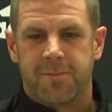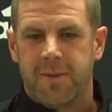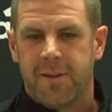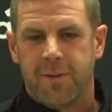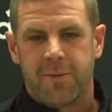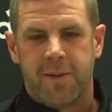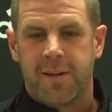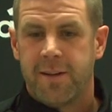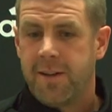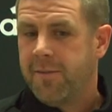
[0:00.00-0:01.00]
you know,
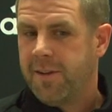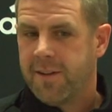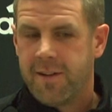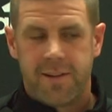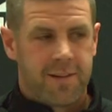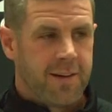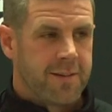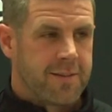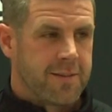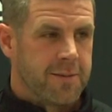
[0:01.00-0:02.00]
then DVD, and
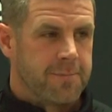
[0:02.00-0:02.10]
now it's